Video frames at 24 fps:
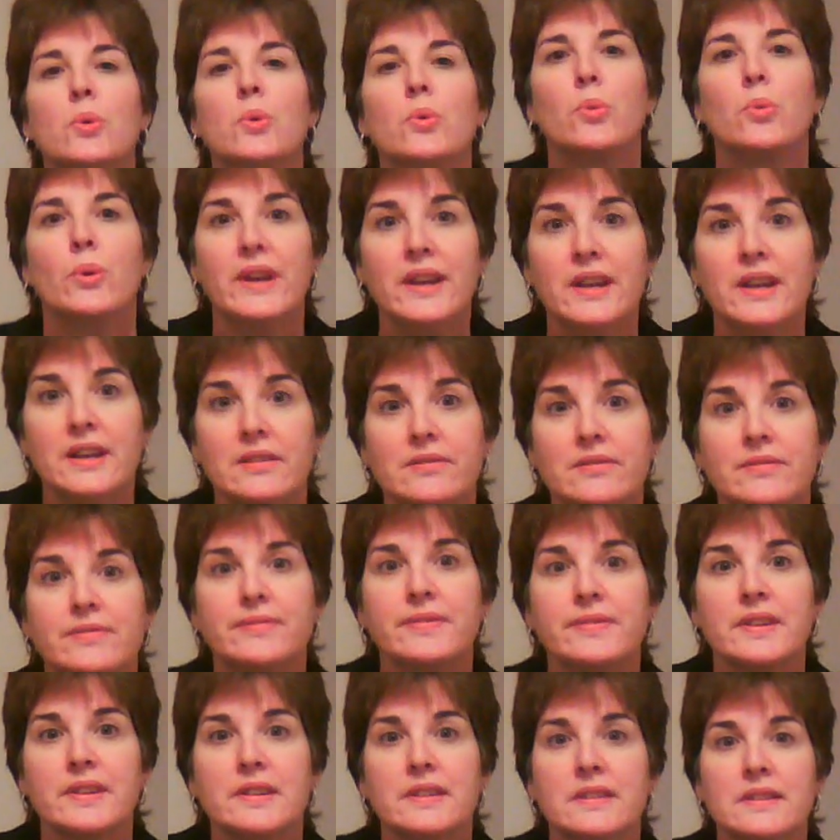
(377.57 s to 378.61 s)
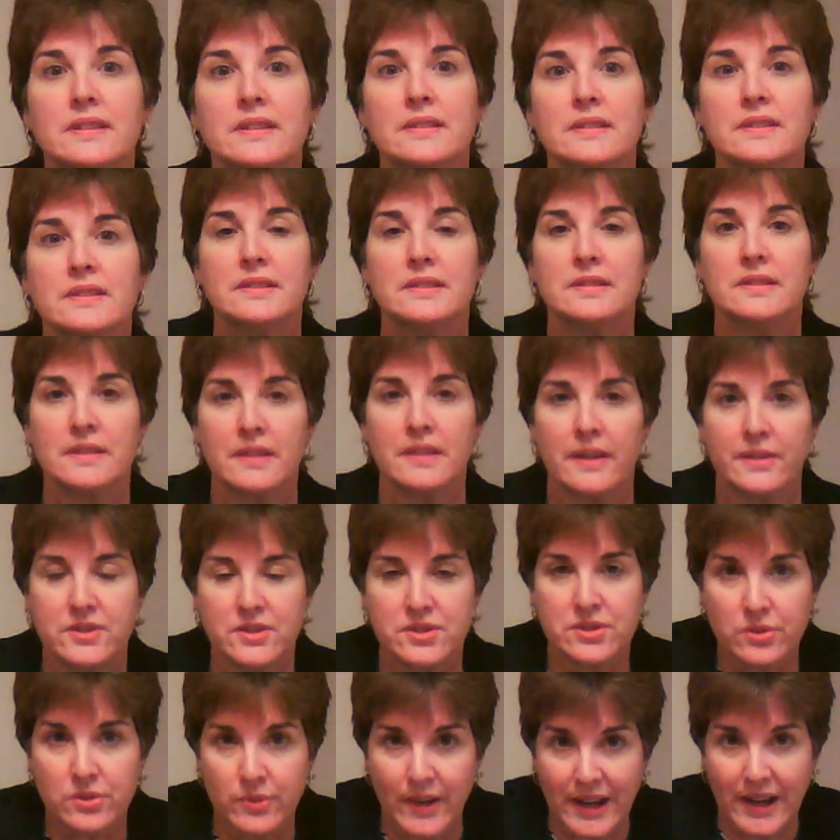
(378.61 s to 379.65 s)
We've, in our
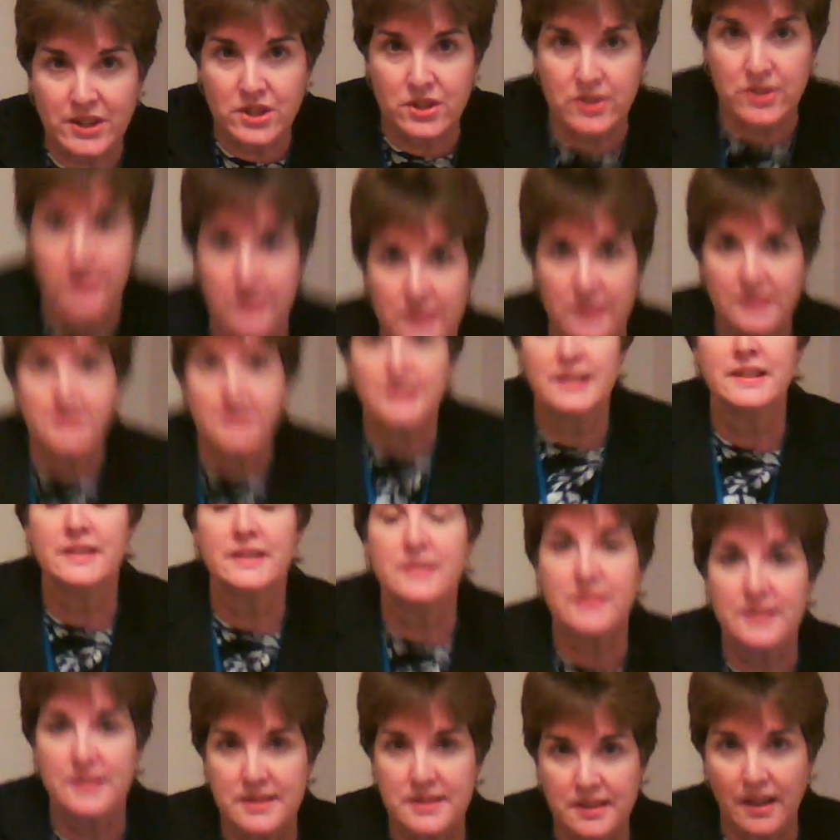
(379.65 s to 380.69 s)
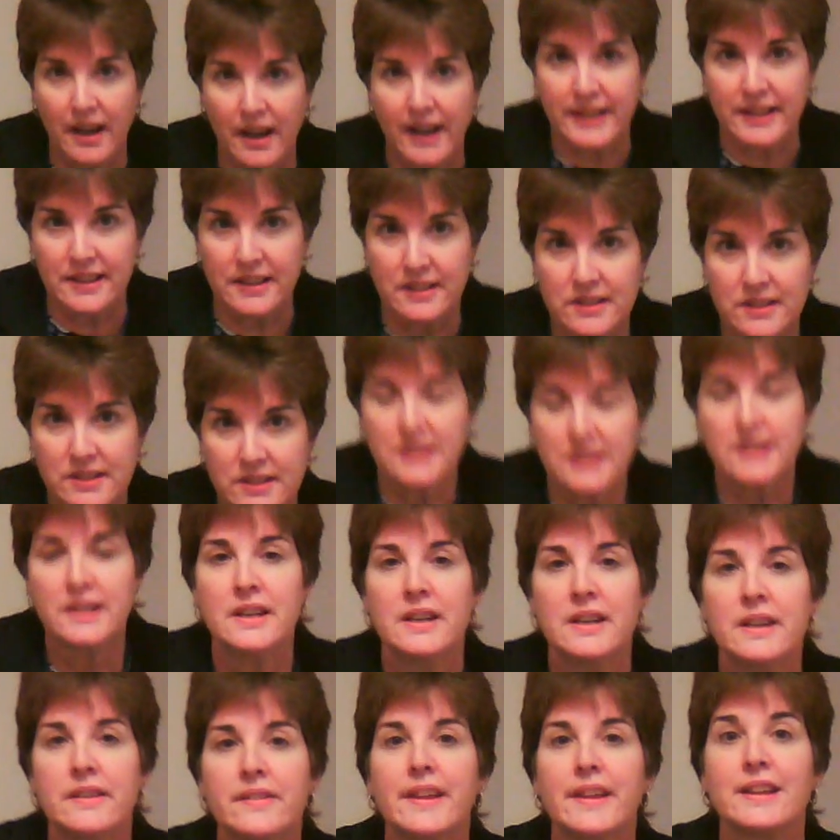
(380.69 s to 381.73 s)
discretion, decided that
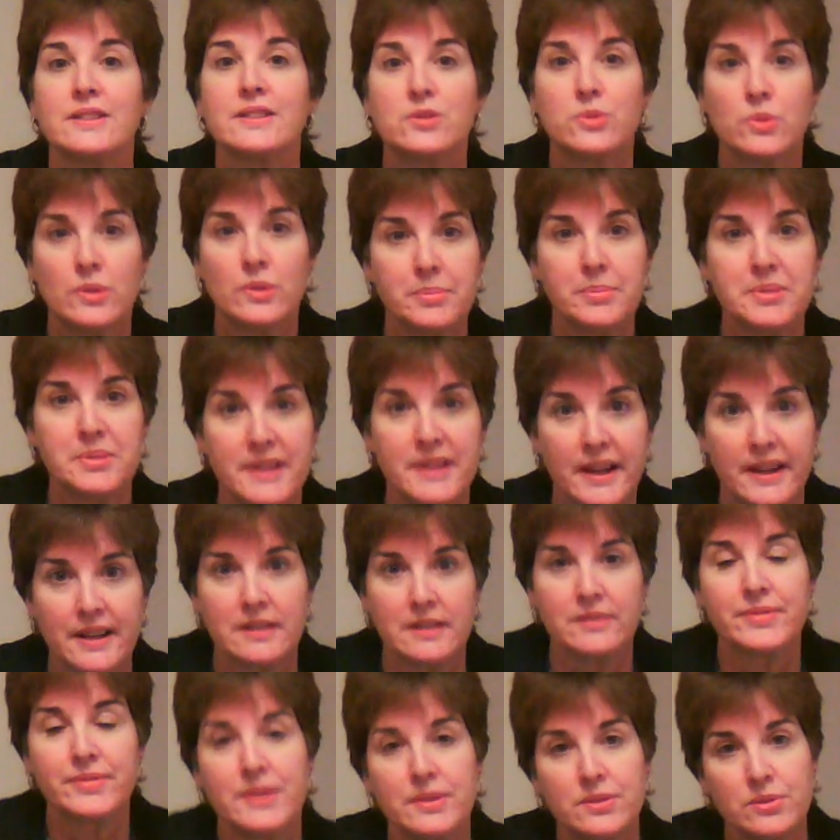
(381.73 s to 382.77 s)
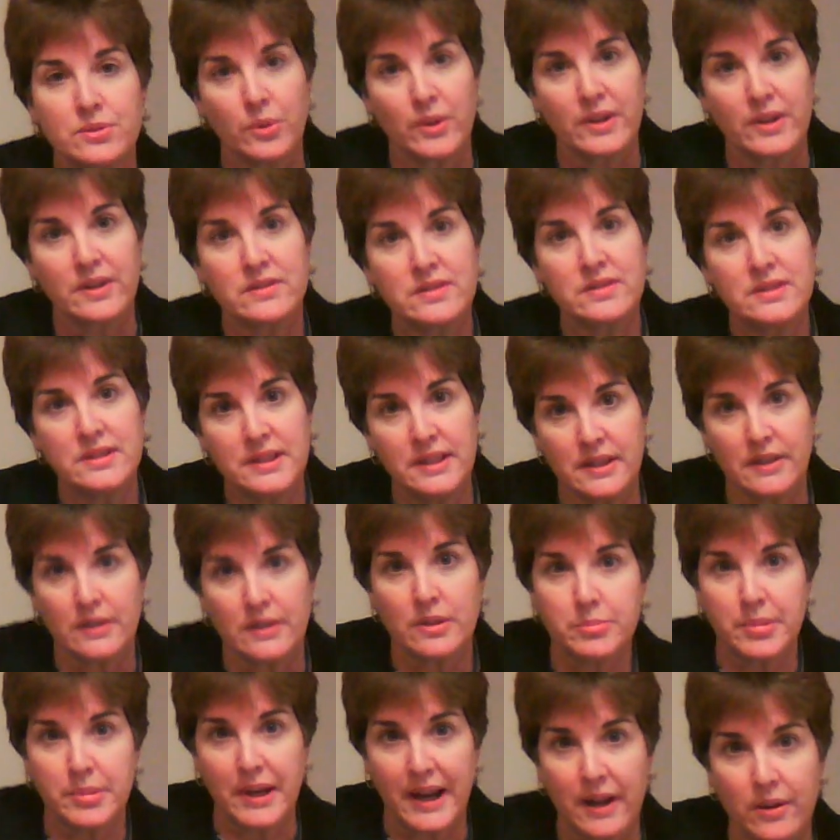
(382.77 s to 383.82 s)
it's too upsetting for your daughter to
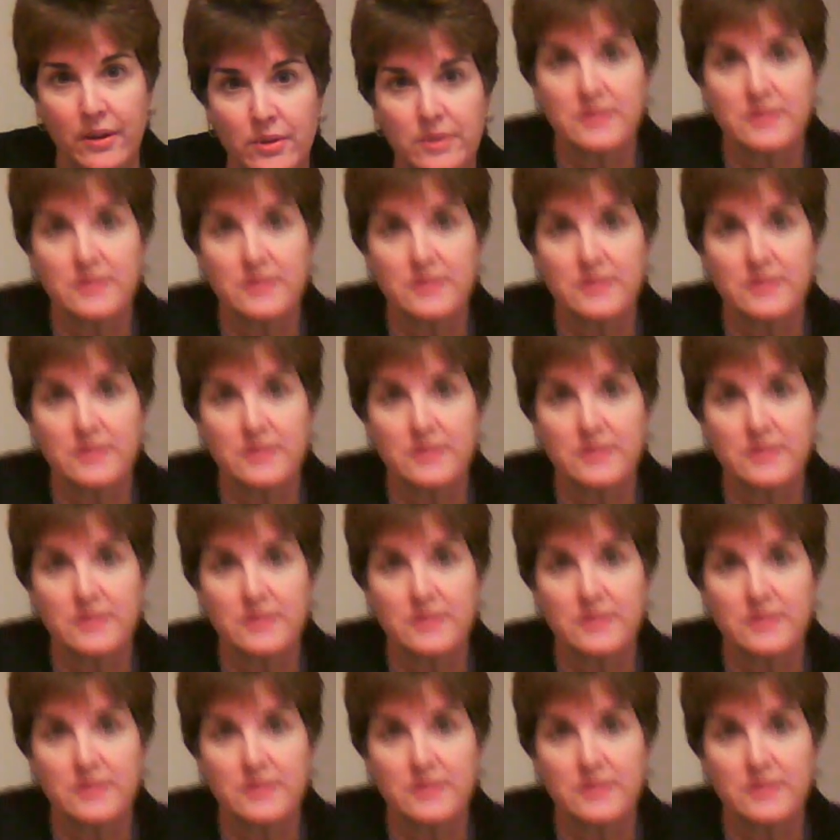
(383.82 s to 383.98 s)
hear about